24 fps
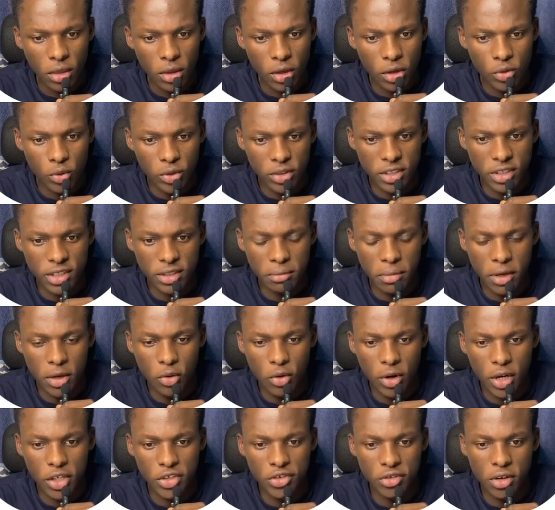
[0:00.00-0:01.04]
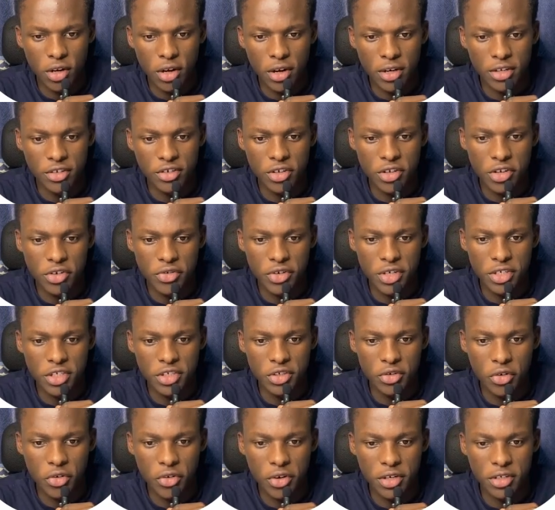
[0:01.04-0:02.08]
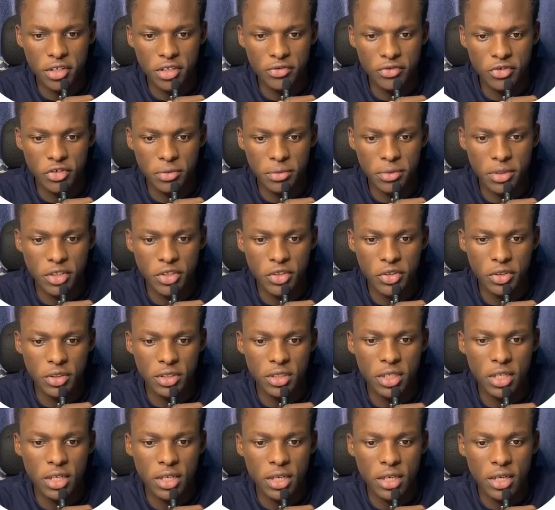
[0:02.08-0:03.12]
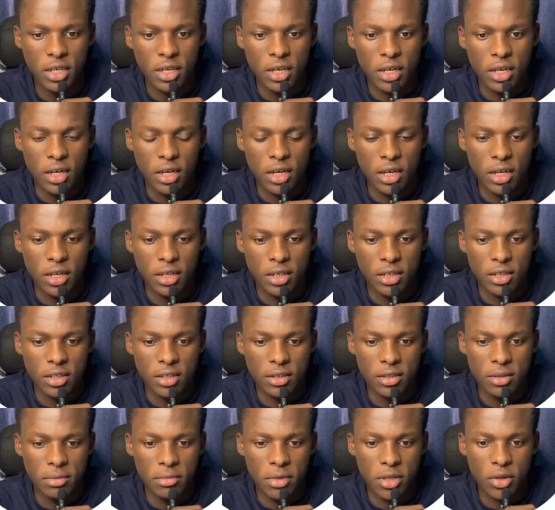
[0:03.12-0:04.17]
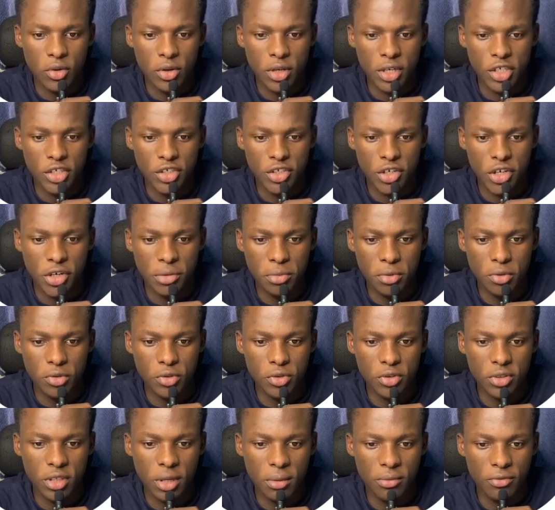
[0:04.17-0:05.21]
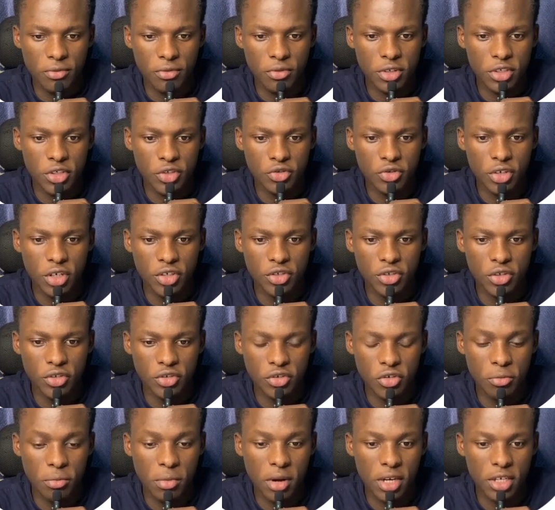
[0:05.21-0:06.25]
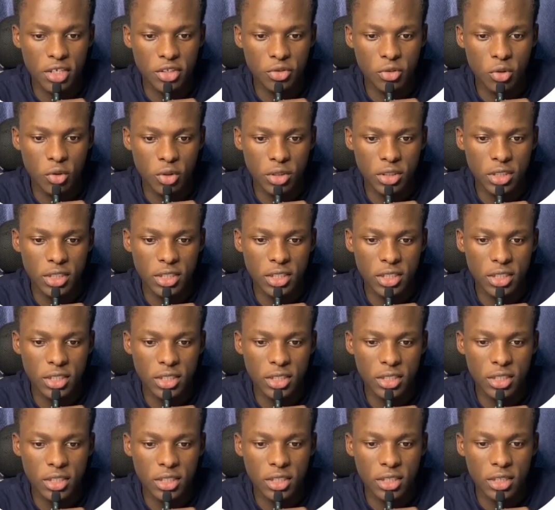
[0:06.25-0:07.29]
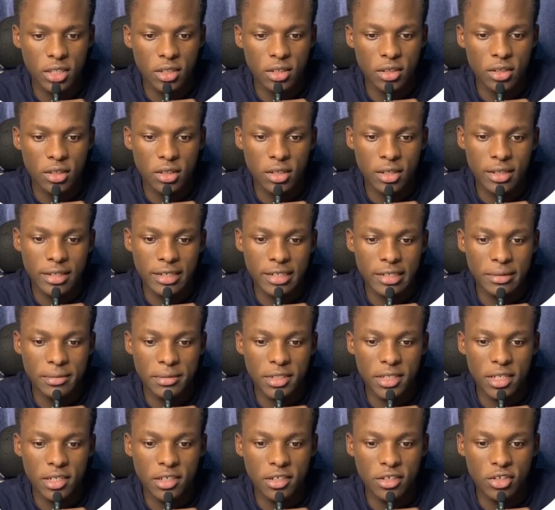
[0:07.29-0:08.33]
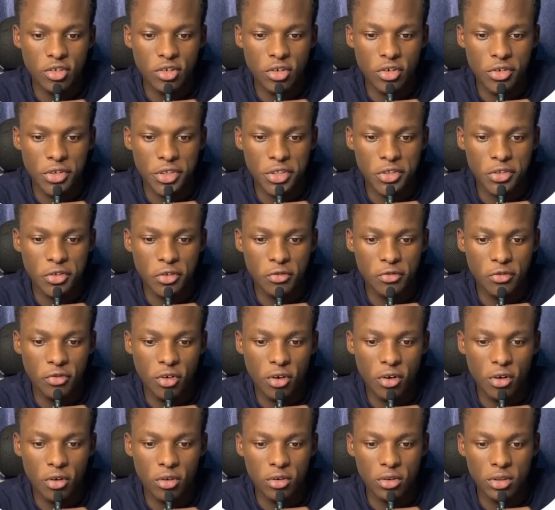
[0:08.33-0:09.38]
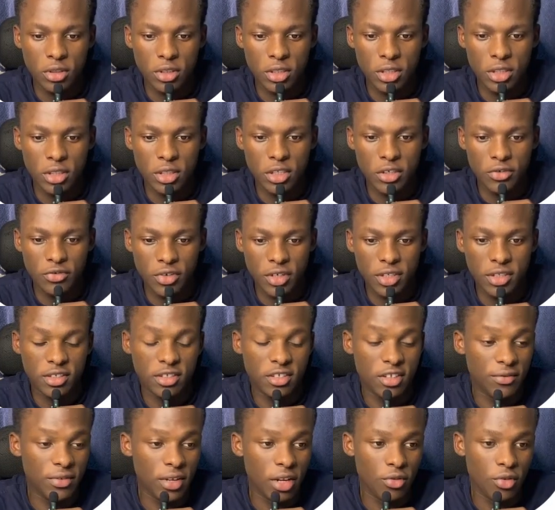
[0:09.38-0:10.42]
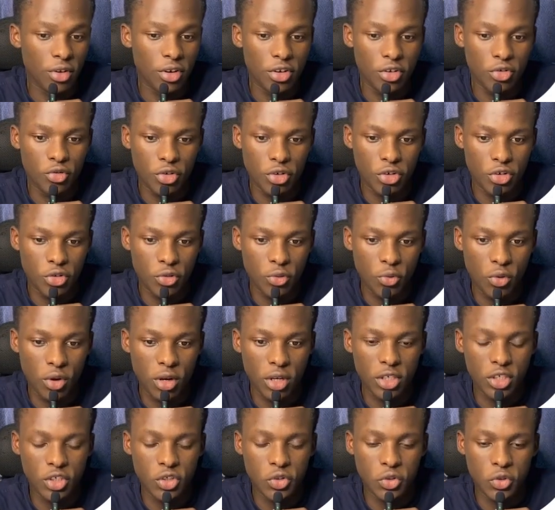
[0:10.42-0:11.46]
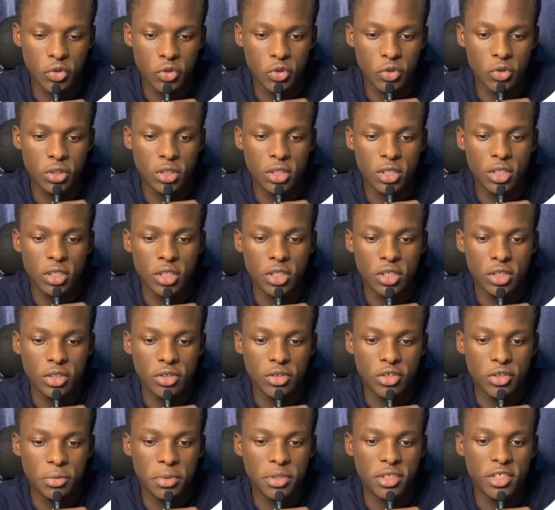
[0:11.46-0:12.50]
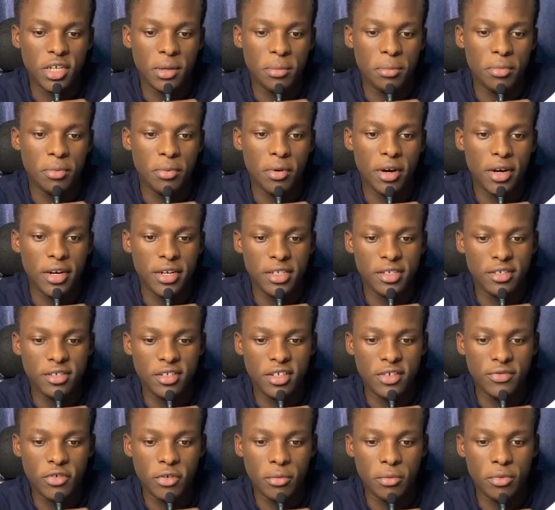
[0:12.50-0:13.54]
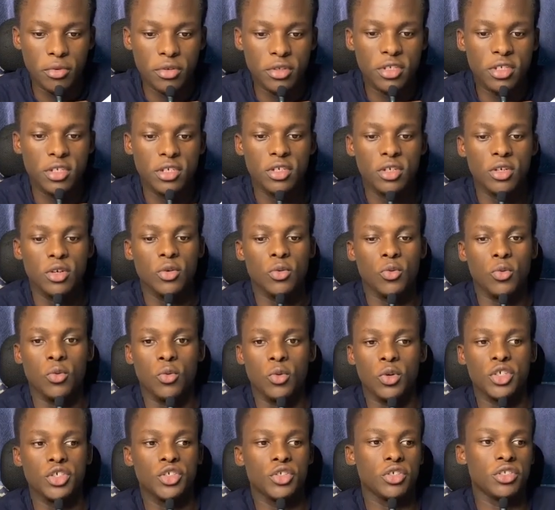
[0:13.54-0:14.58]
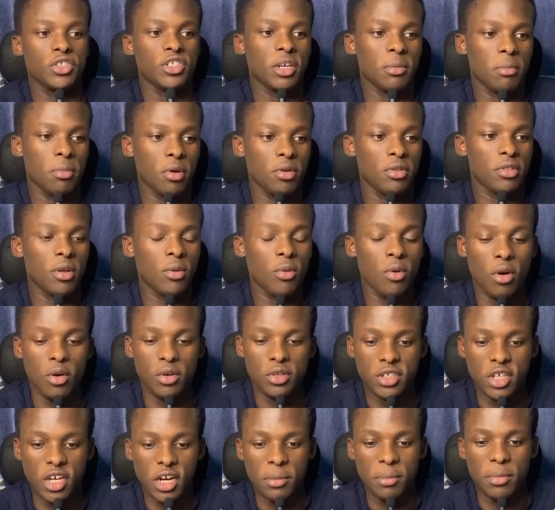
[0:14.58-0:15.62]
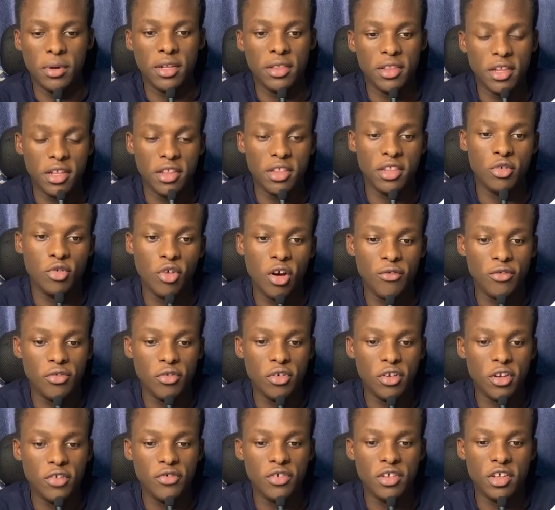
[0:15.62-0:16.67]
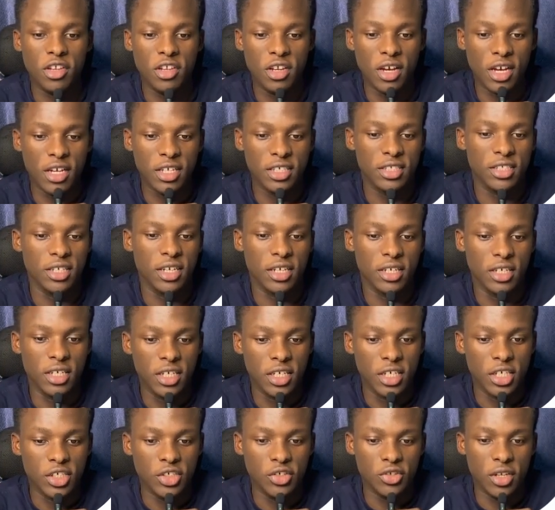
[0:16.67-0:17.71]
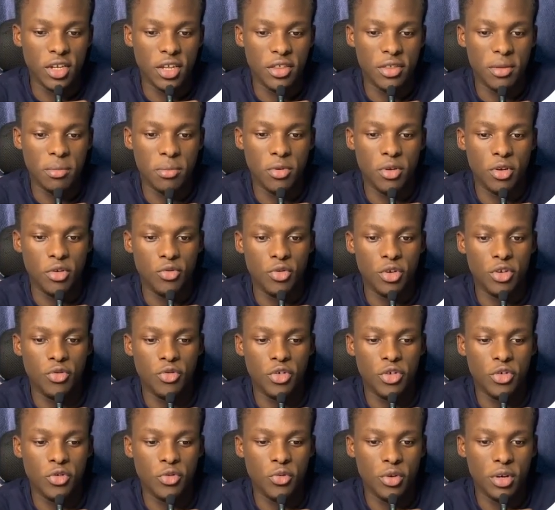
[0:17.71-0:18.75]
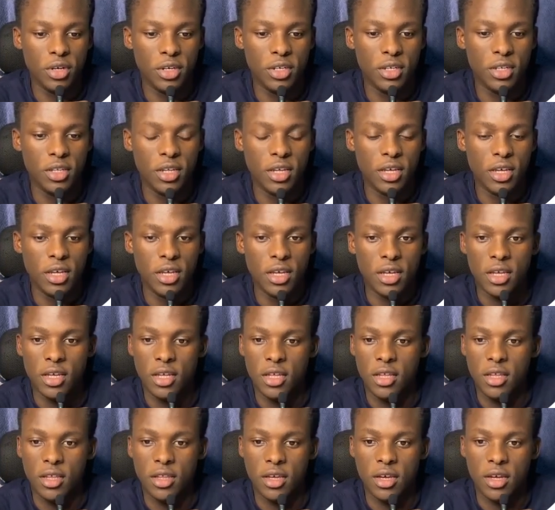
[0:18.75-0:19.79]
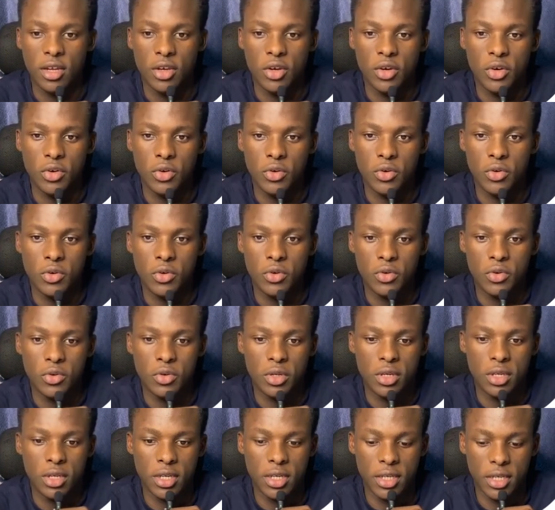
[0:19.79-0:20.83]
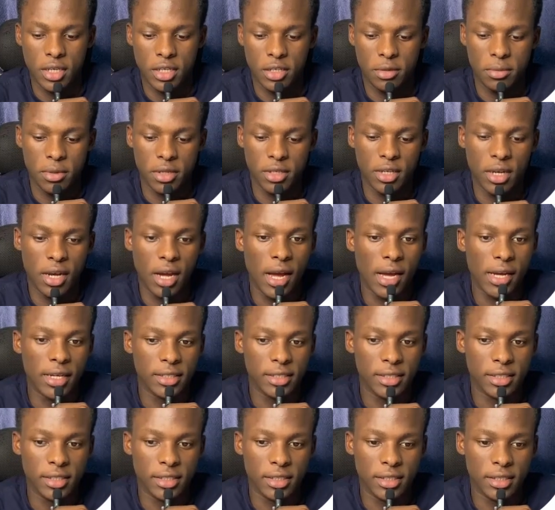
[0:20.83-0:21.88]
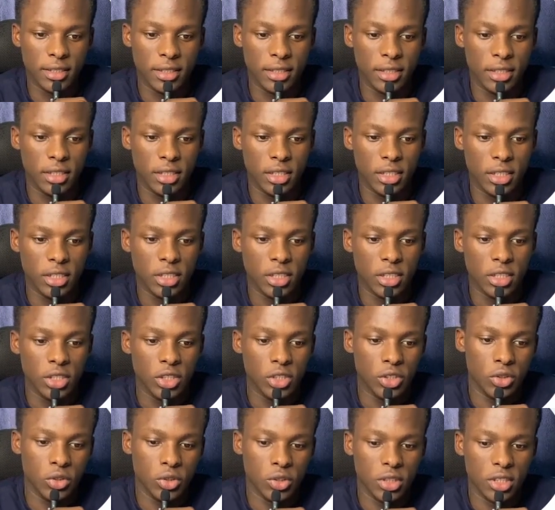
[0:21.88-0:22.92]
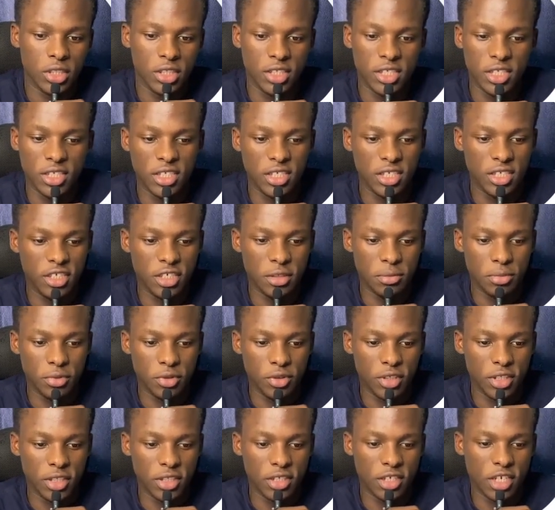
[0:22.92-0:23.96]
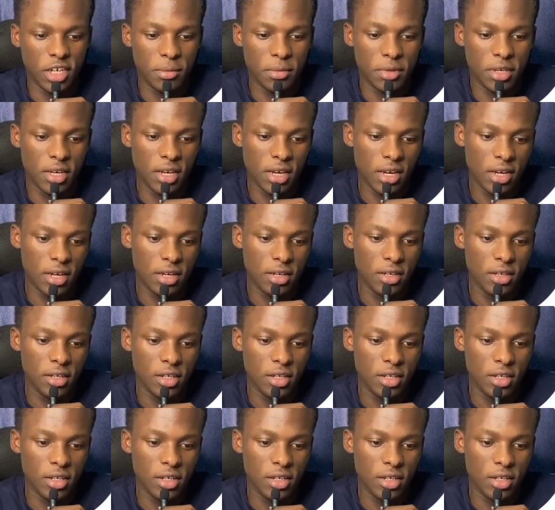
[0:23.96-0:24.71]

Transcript: you're saying may occasionally generate incorrect information and may occasionally produce harmful instructions or biased content, limited in knowledge of world events after 2021. So don't be surprised if you put questions about the World Cup and then you have no definite answer. So anything beyond 2021, there are no legitimate answers. So this is simple. Just come here.